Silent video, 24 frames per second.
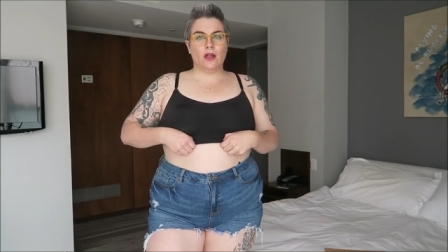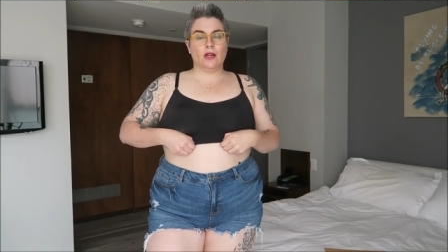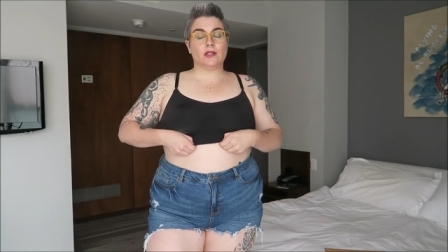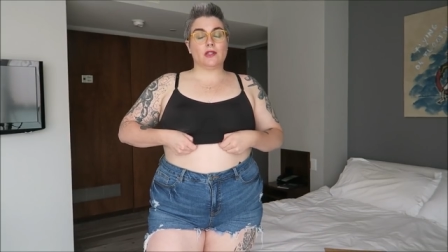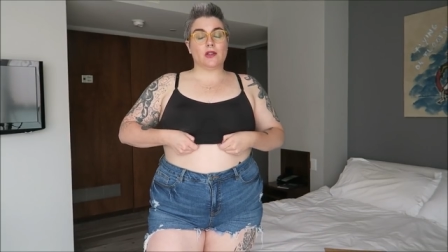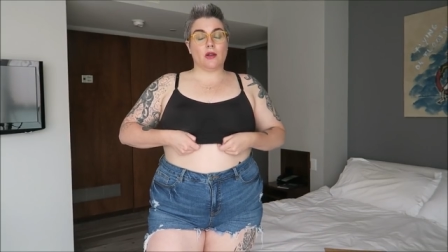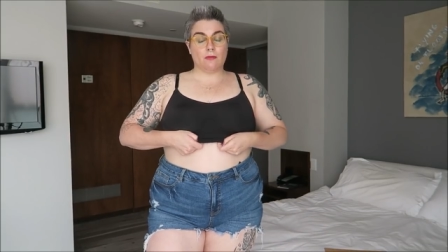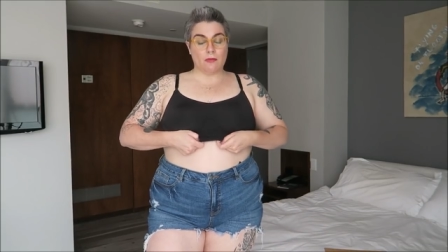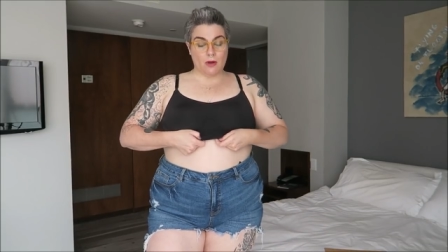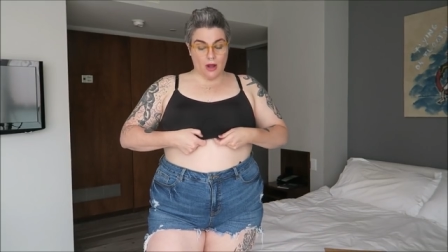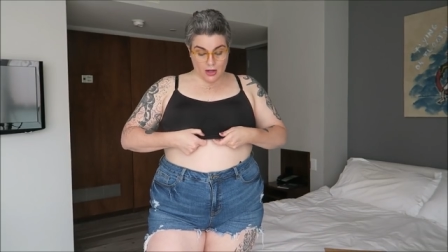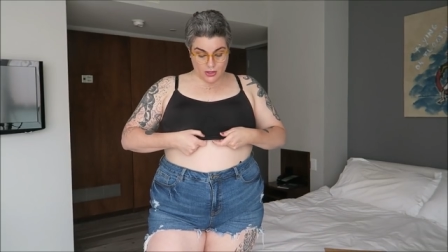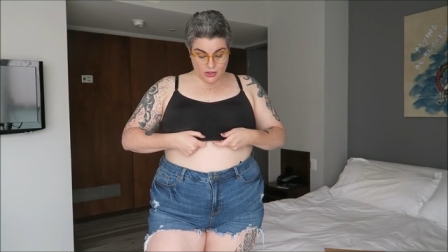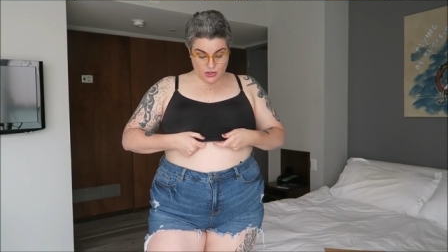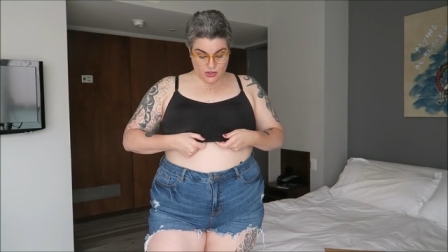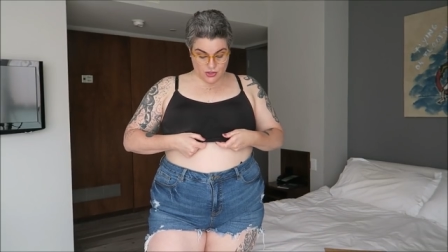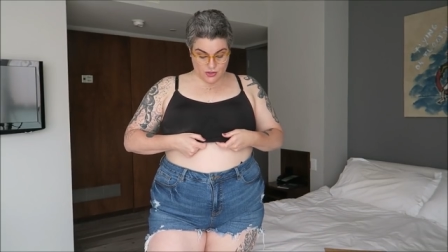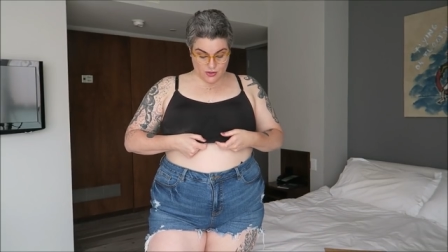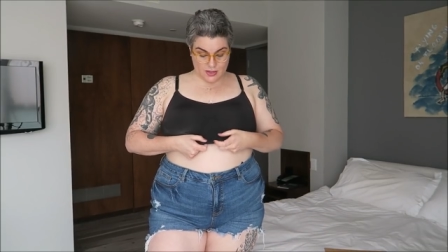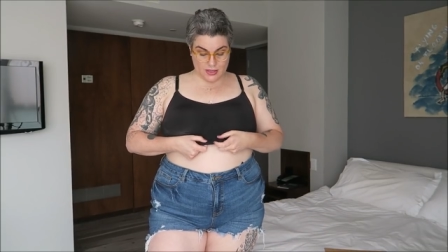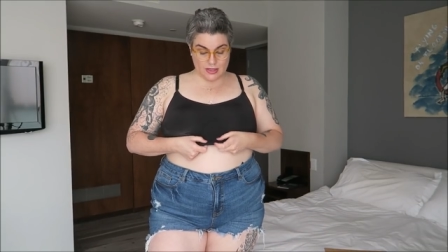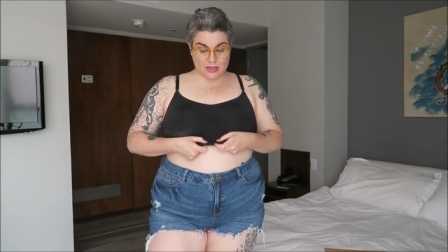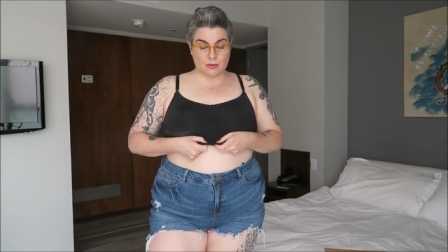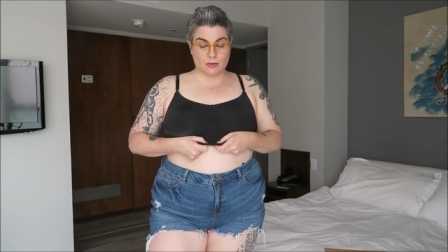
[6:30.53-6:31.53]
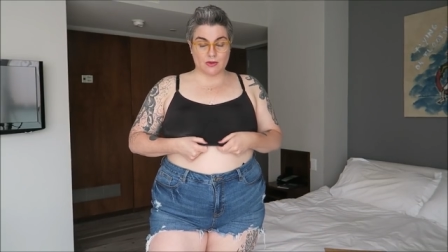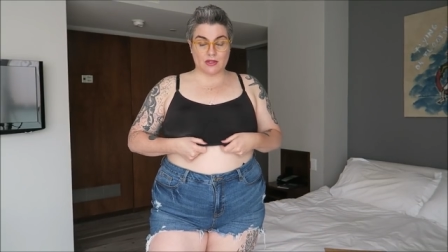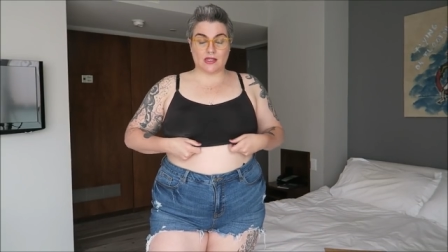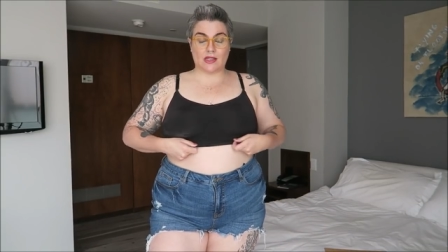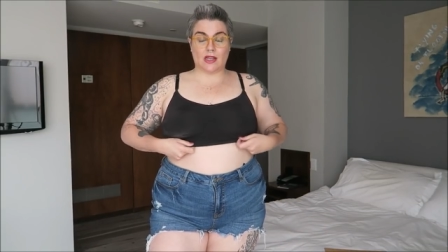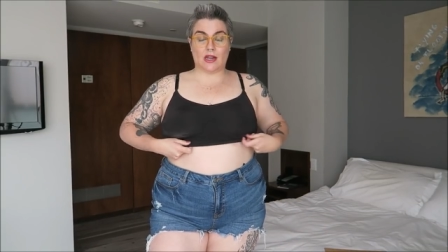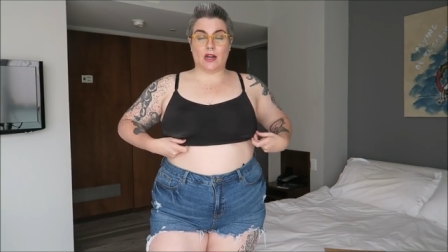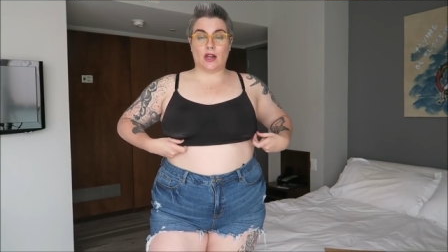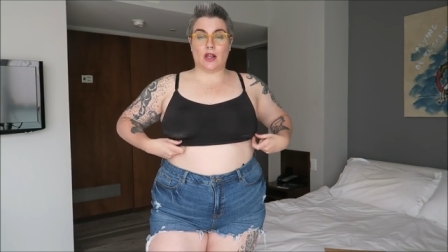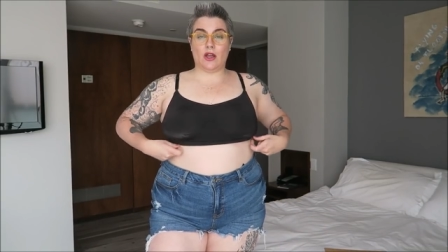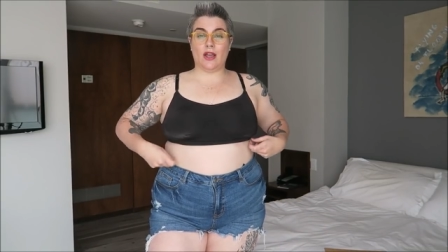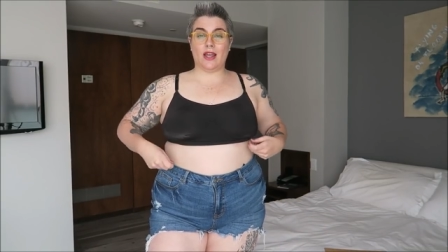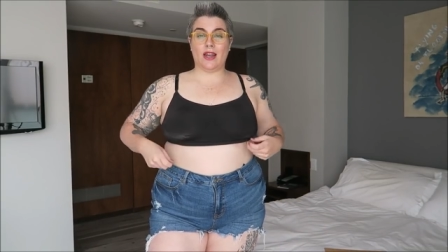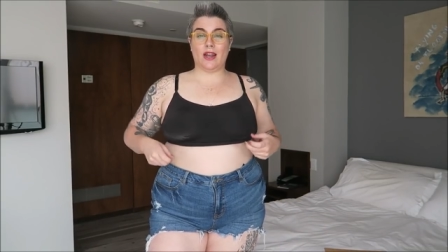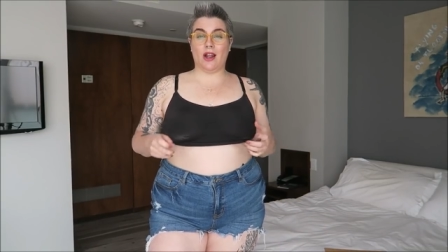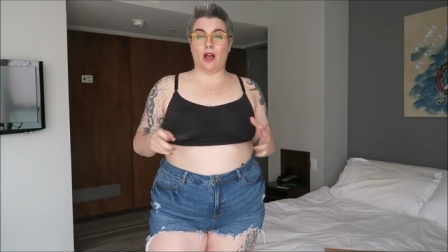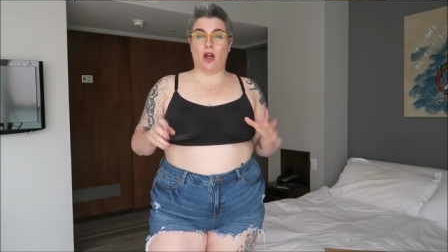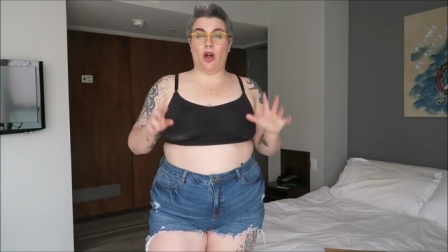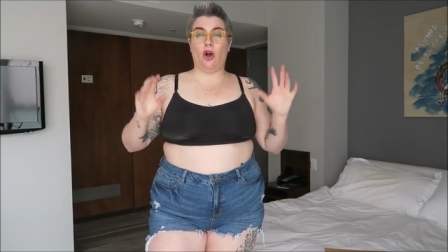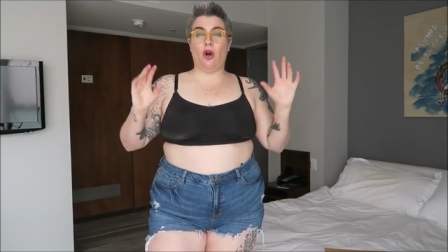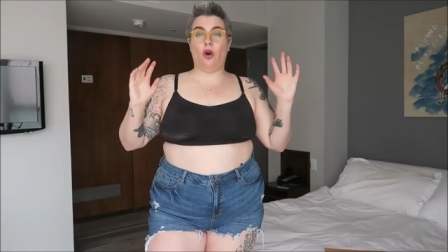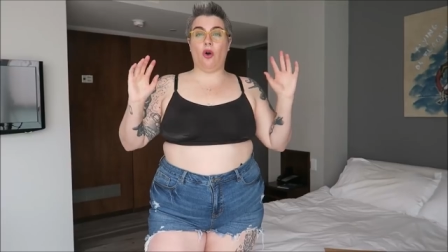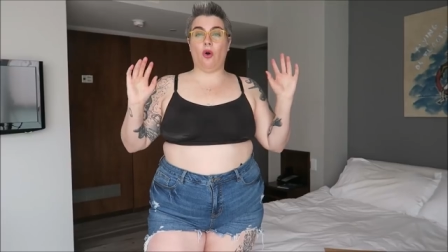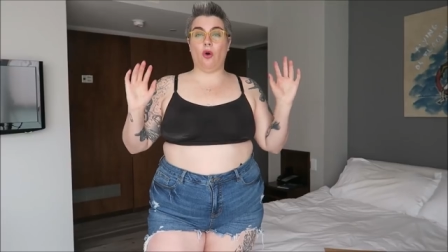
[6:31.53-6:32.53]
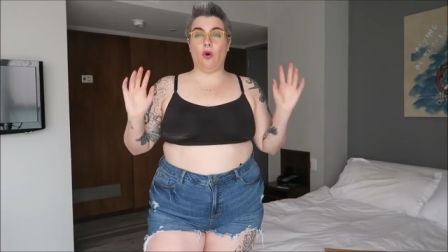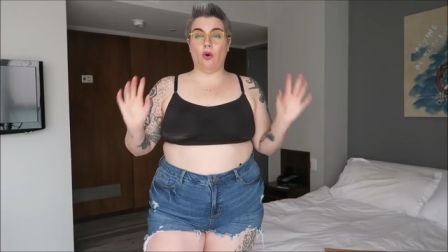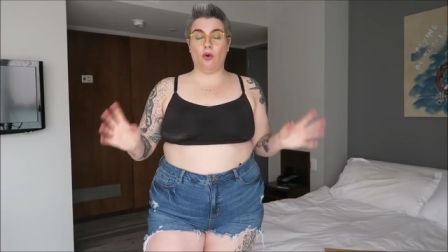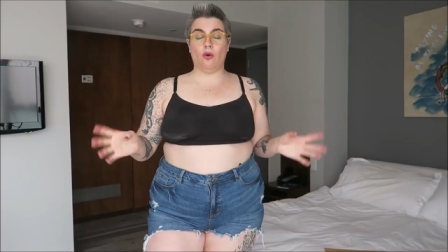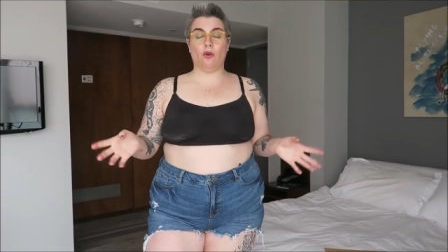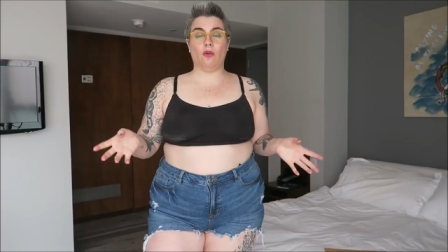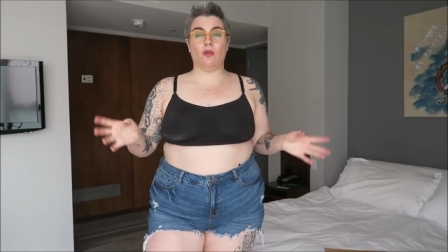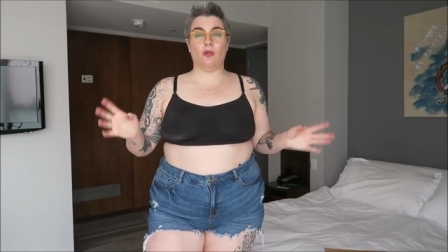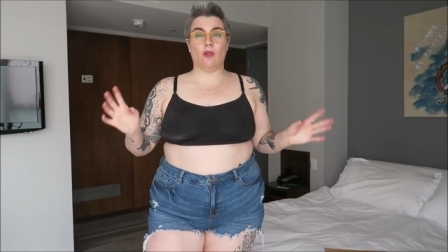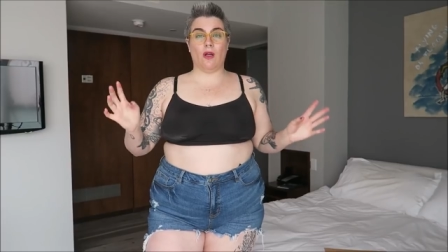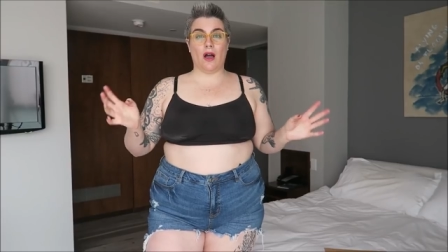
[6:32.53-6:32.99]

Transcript: So I'm not sure this one's gonna get a whole